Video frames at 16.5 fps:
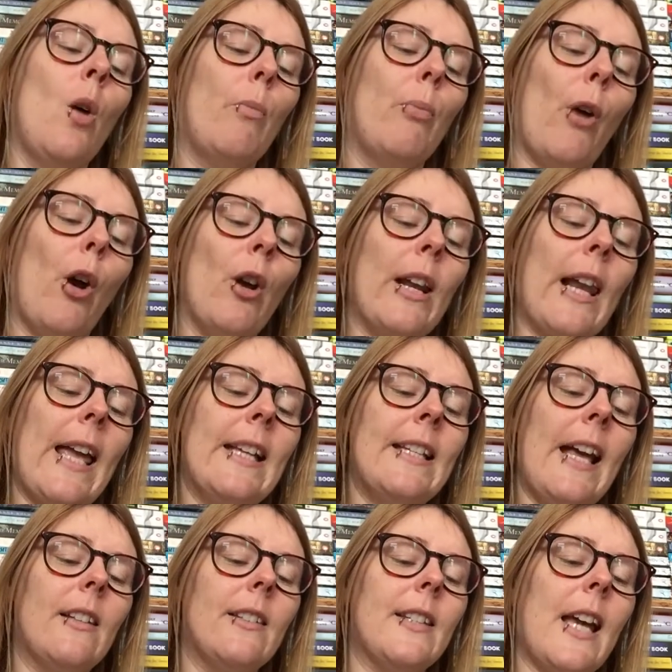Brongley
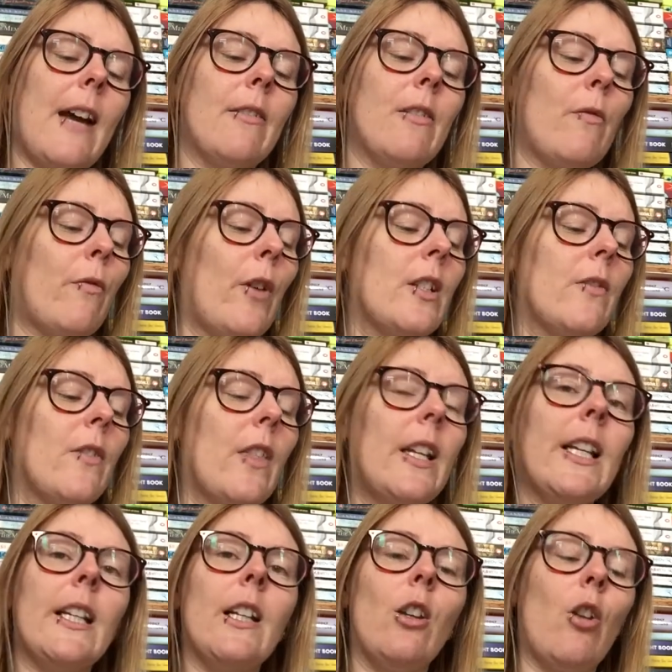knelt down in front of the
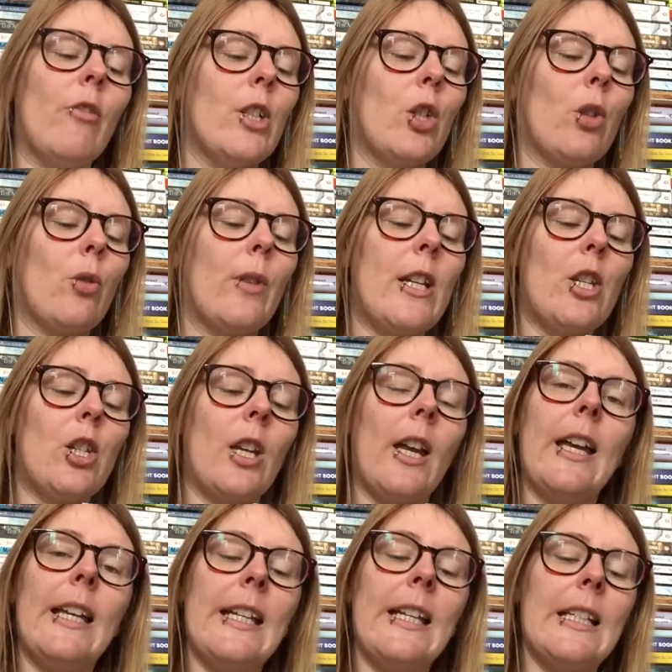little orange creature
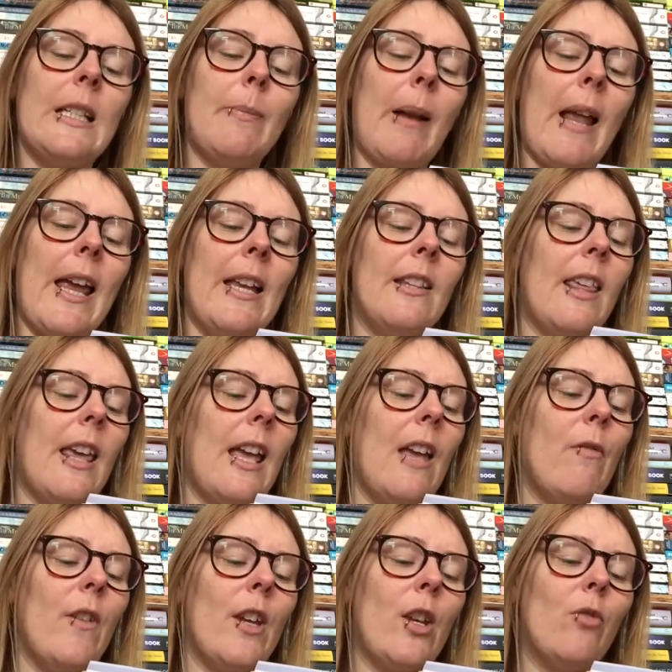and explained that
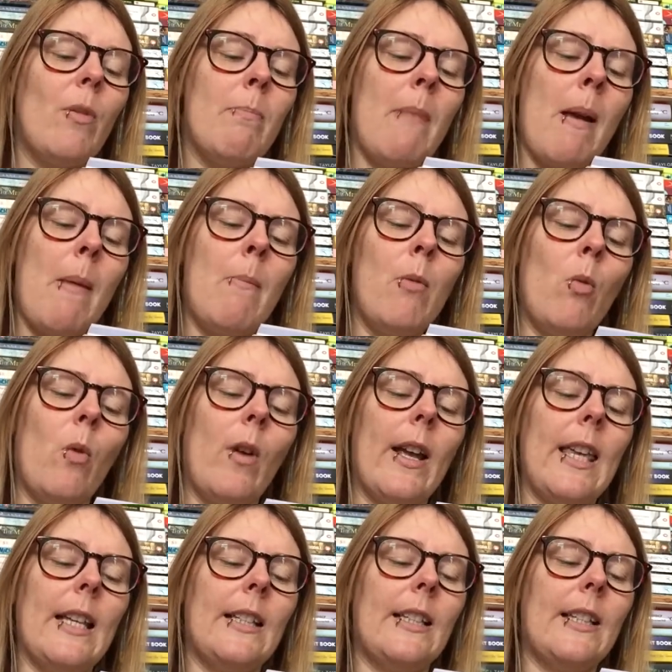if he could remember what
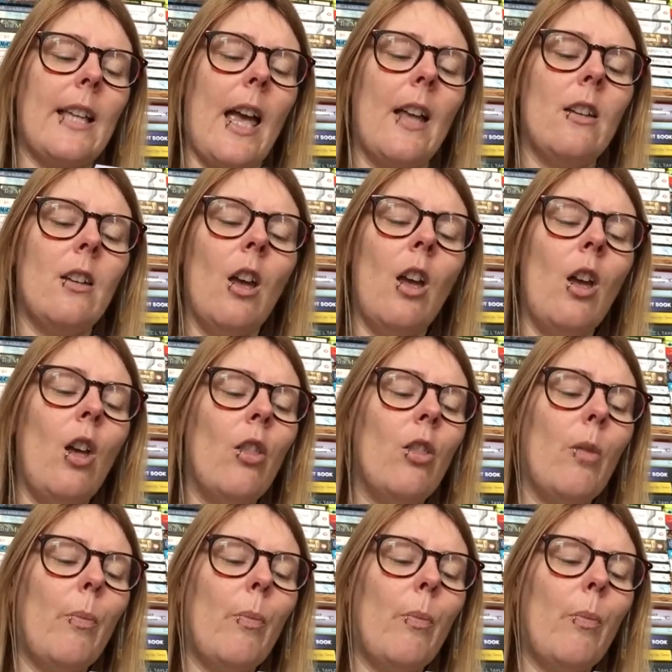he had said, the